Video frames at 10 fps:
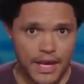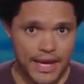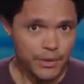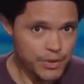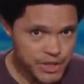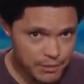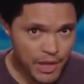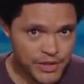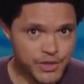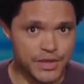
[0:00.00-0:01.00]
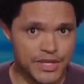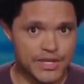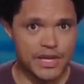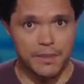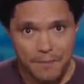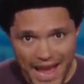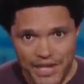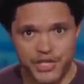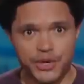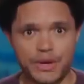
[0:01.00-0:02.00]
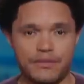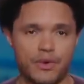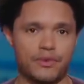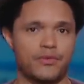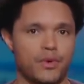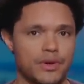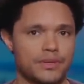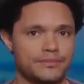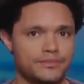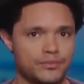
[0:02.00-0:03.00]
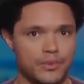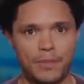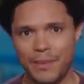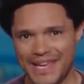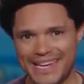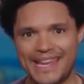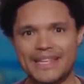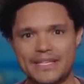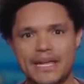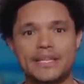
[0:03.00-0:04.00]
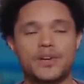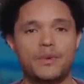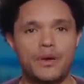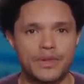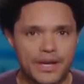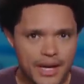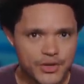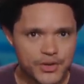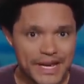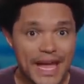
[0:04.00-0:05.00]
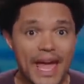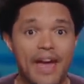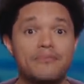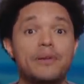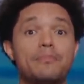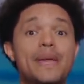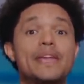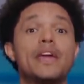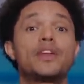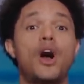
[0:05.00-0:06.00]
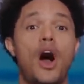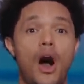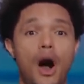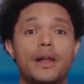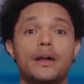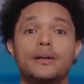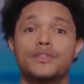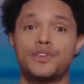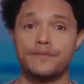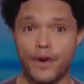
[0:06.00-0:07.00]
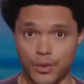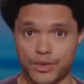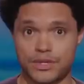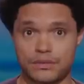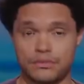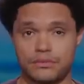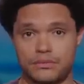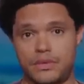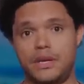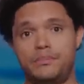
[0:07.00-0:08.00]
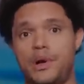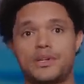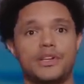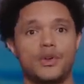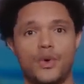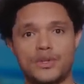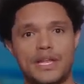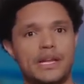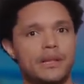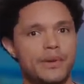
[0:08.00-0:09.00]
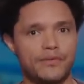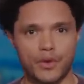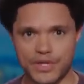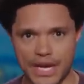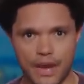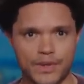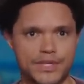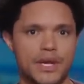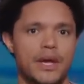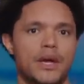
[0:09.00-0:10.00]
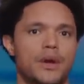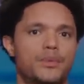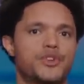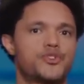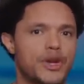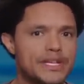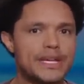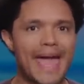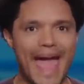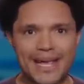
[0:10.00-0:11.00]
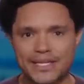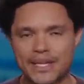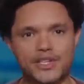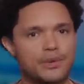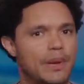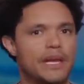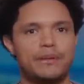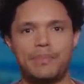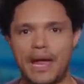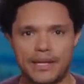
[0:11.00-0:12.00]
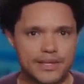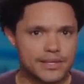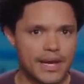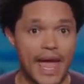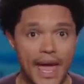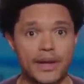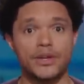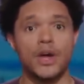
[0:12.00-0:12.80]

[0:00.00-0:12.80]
And in response to this imaginary voter fraud, Republican led states around the country have been making it harder to vote, right? Passing laws that limit voting hours, restricting access to mail in ballots, and